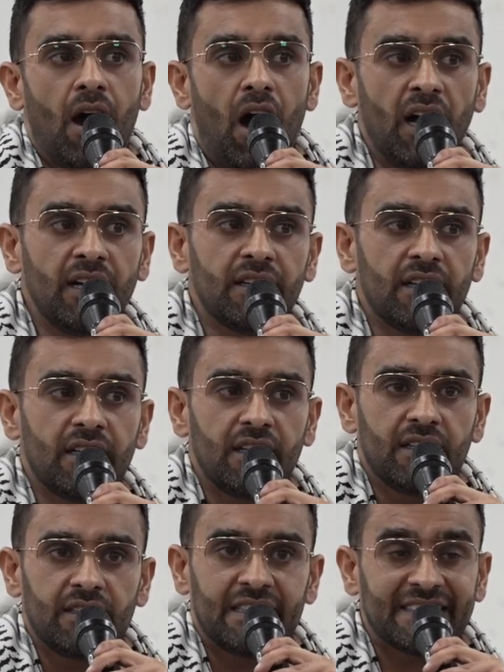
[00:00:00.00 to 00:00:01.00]
On
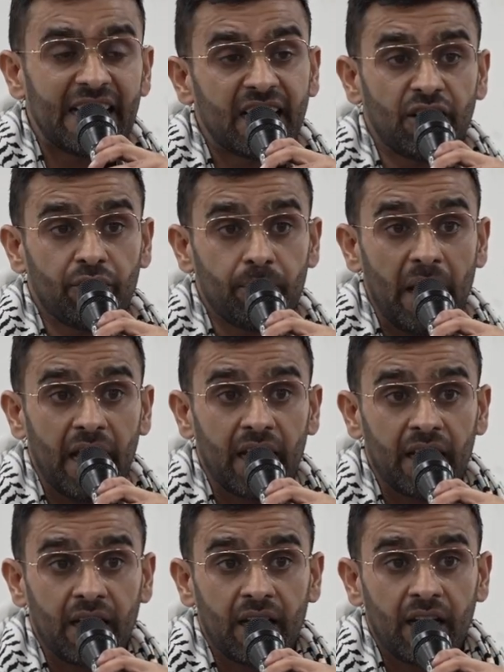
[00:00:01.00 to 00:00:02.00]
the 2nd of
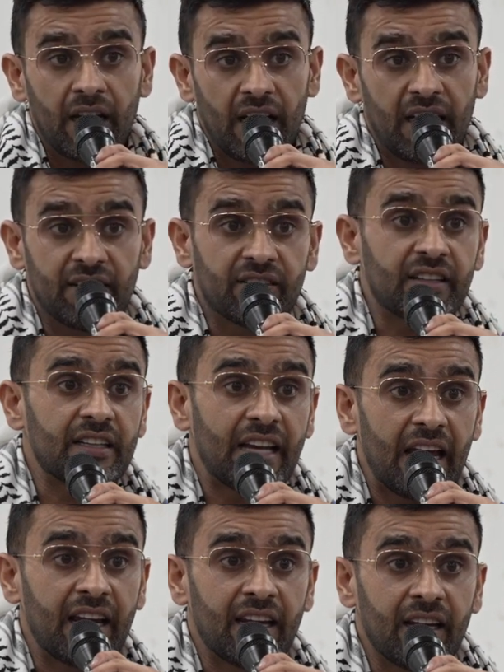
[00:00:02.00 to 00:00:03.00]
May is the
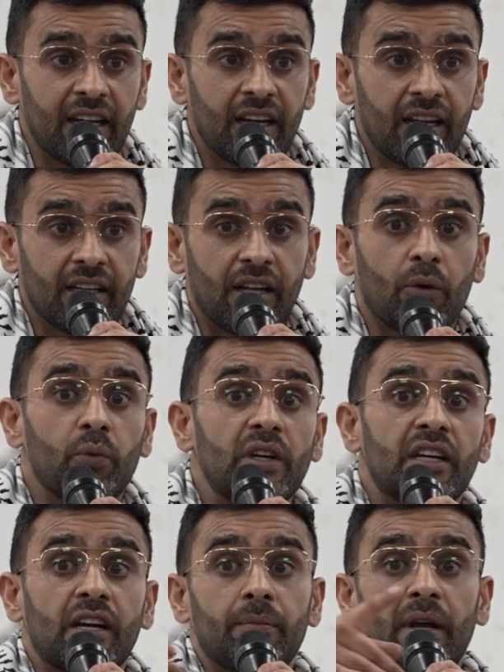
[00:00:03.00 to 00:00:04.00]
day that we
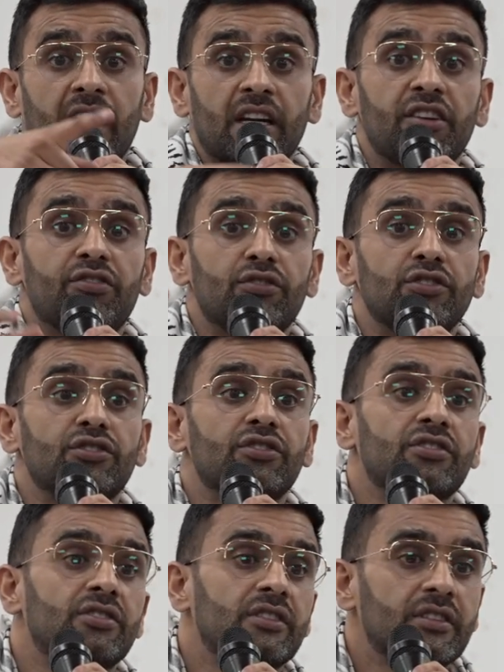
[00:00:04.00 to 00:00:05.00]
can make a
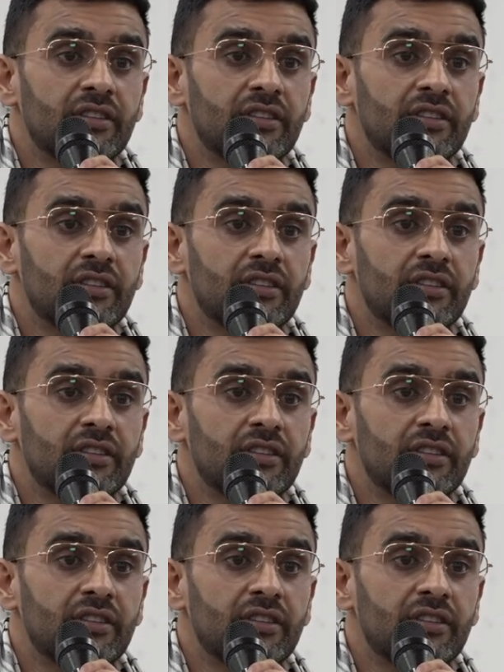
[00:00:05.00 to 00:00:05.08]
difference.